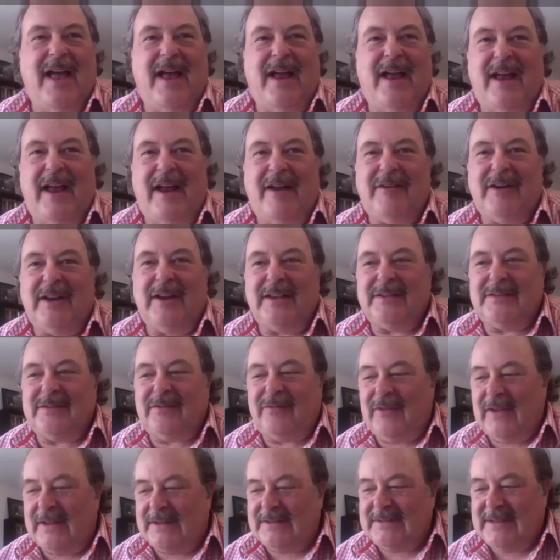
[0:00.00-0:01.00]
Eric's
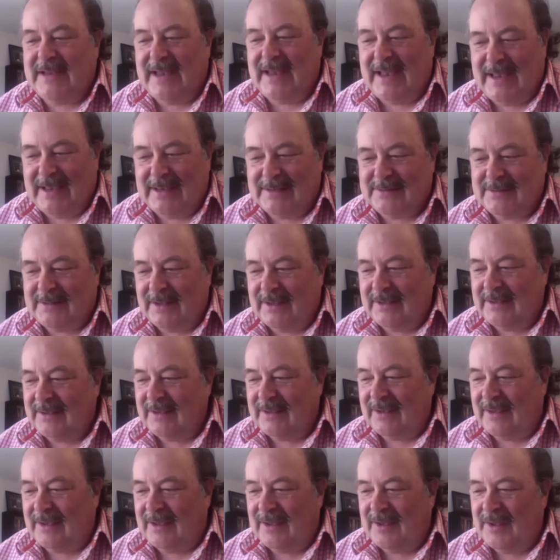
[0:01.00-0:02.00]
fantastic.
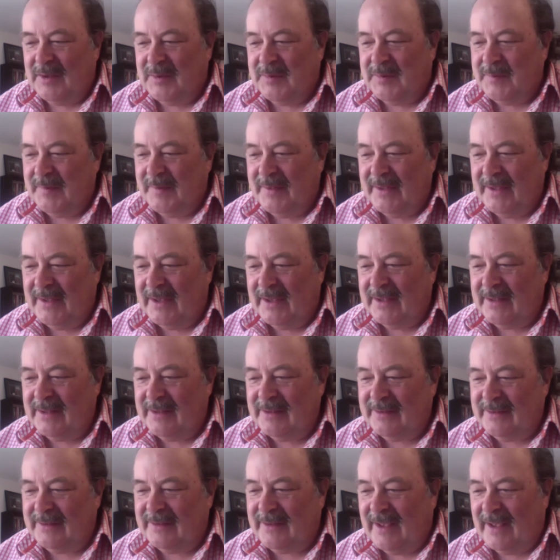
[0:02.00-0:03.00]
Um,
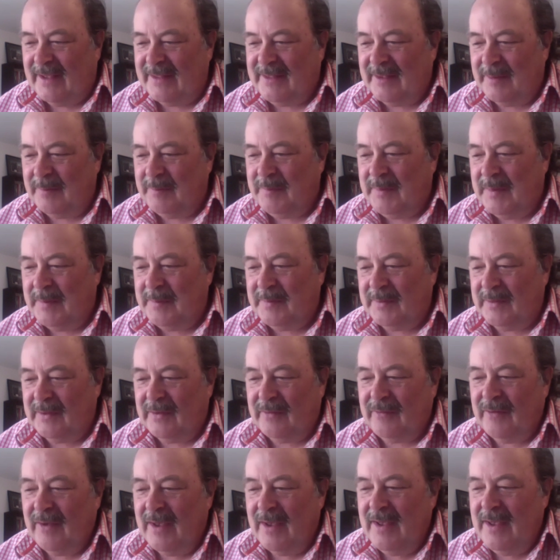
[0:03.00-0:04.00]
and I think people
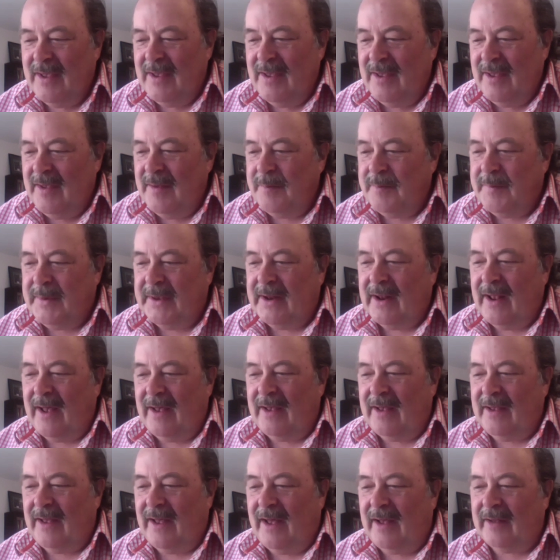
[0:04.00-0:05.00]
have been
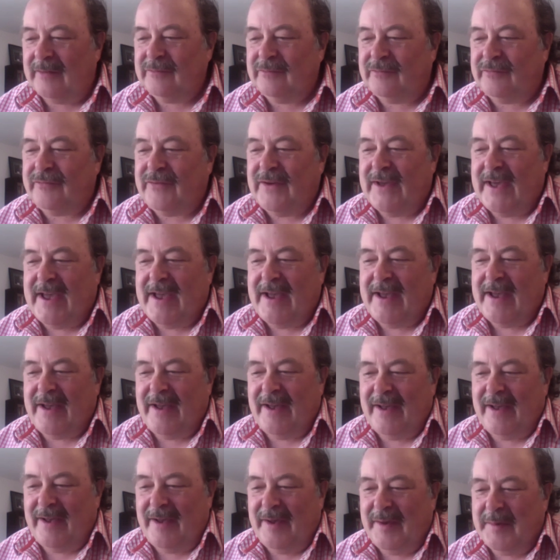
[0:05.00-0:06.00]

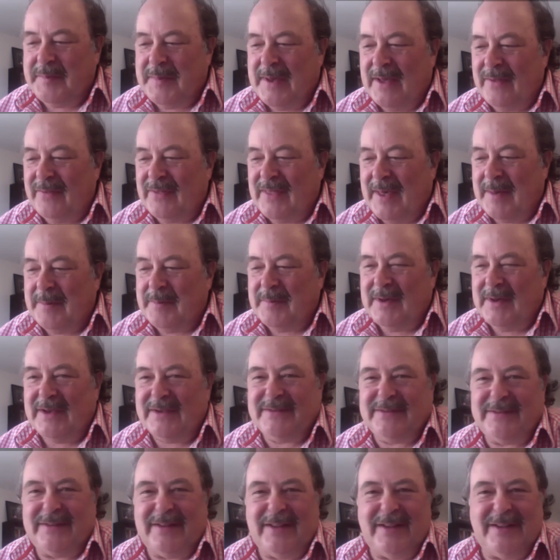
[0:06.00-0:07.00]
unfair about that
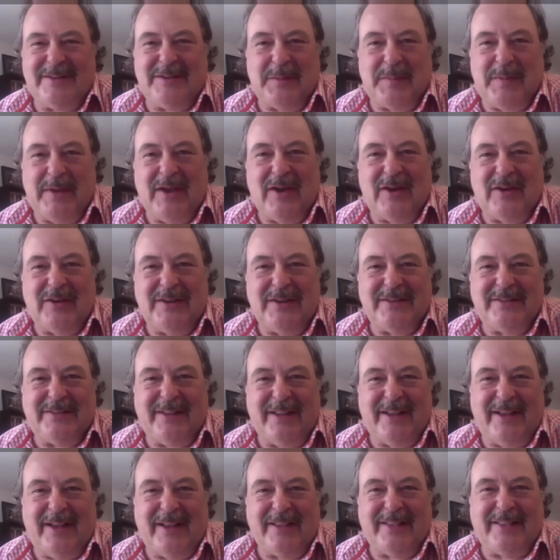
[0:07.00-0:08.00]
master, to be
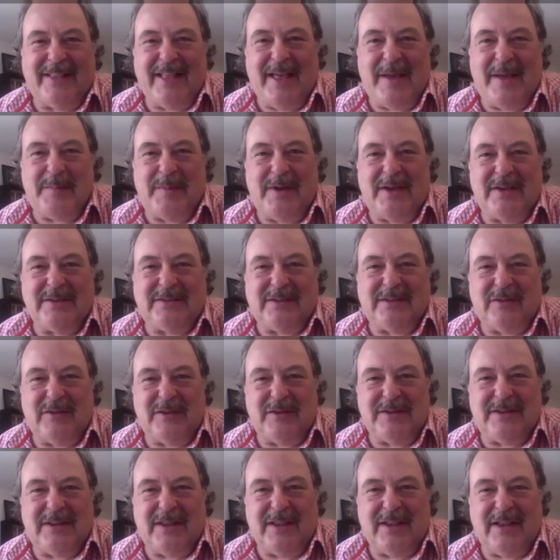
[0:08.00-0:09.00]
honest. I, that master
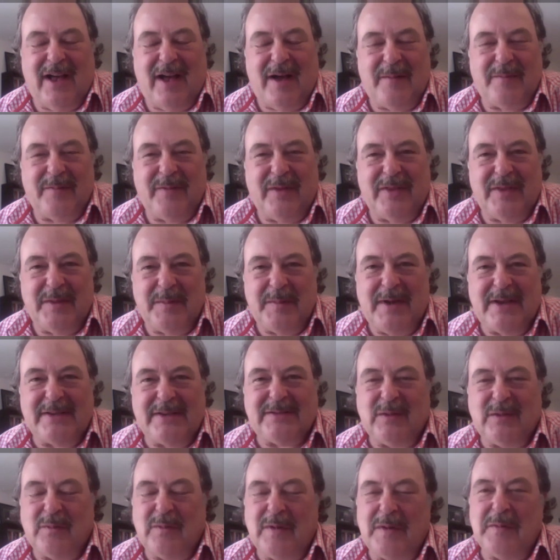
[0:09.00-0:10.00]
uh, the
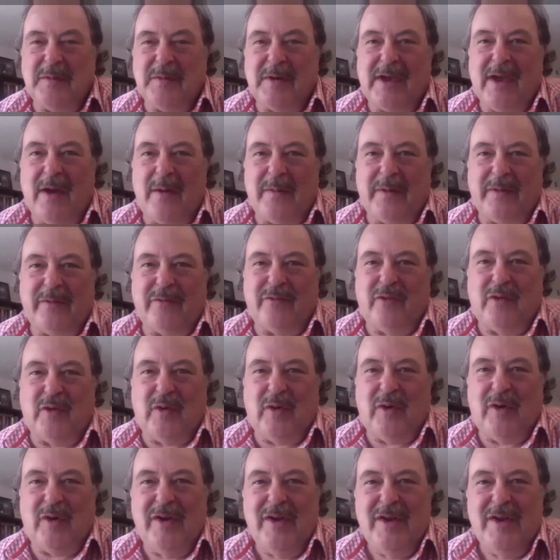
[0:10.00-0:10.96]
master we were going for